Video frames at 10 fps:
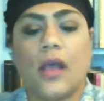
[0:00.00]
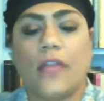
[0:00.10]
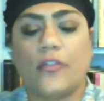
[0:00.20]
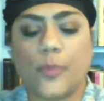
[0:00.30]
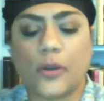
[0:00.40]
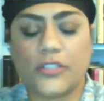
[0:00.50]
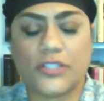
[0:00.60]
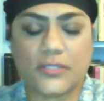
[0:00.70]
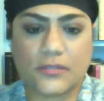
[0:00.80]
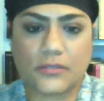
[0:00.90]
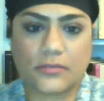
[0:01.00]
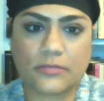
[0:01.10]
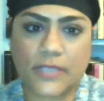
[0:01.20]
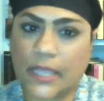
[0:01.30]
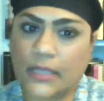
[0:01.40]
anthropologists
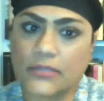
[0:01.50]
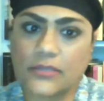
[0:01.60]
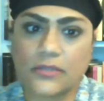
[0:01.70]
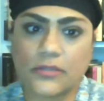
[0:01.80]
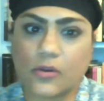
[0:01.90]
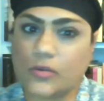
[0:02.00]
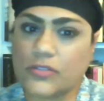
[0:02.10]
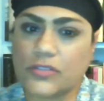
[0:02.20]
tend not